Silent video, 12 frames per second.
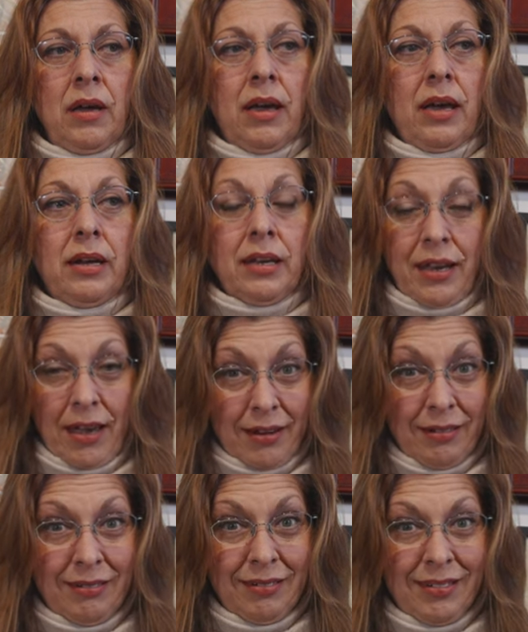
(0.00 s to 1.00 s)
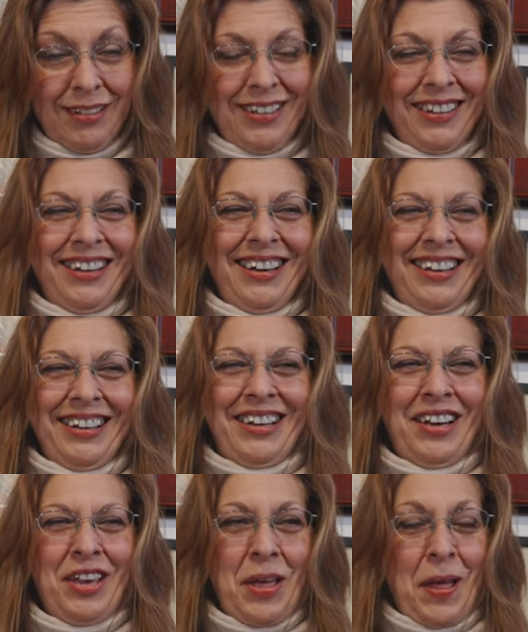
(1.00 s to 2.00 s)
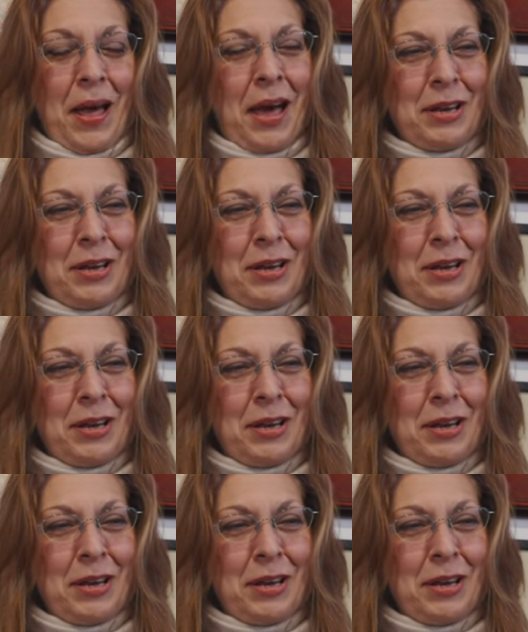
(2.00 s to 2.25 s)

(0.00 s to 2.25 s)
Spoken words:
and again, I